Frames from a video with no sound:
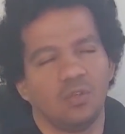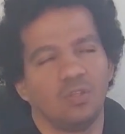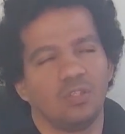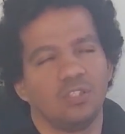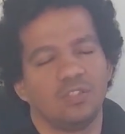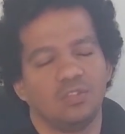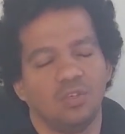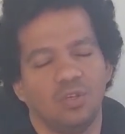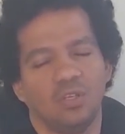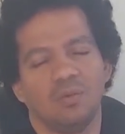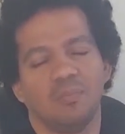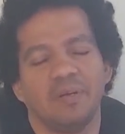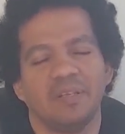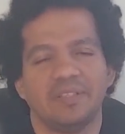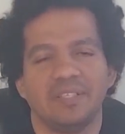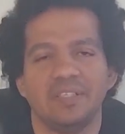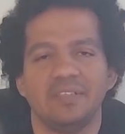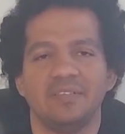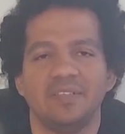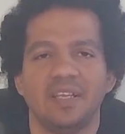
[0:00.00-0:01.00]
called "It's All
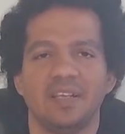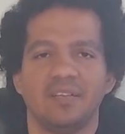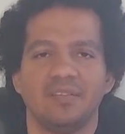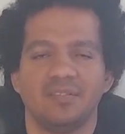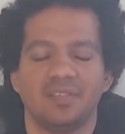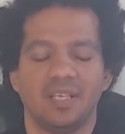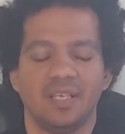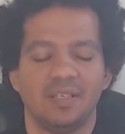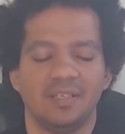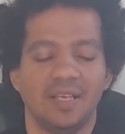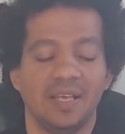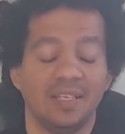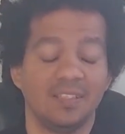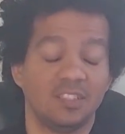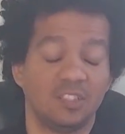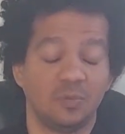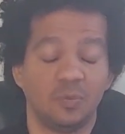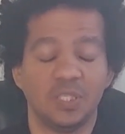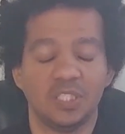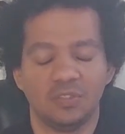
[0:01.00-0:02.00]
About Intent," and the
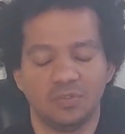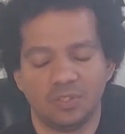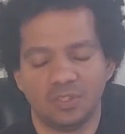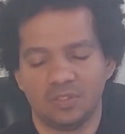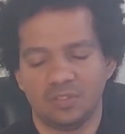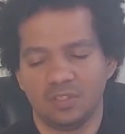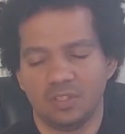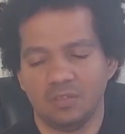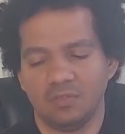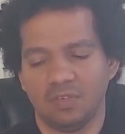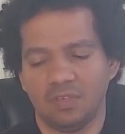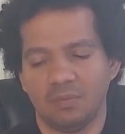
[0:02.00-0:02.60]
header speaks for itself.